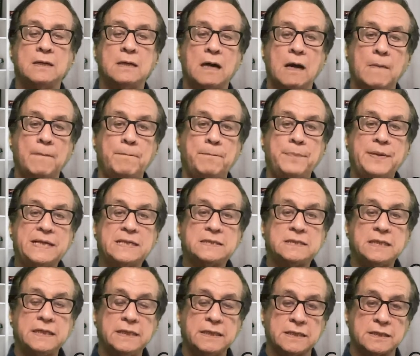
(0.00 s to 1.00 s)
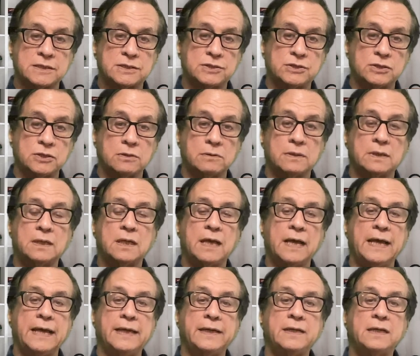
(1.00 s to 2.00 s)
a busyness to it,
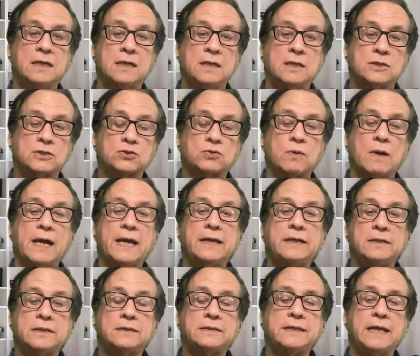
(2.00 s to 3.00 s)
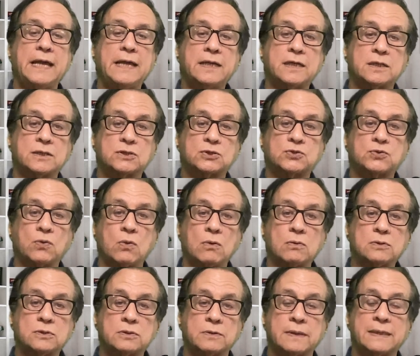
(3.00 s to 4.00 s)
a trying to take
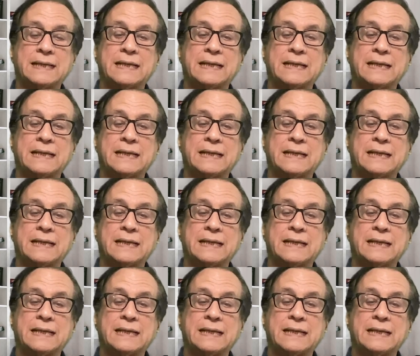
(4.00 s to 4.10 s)
control to it.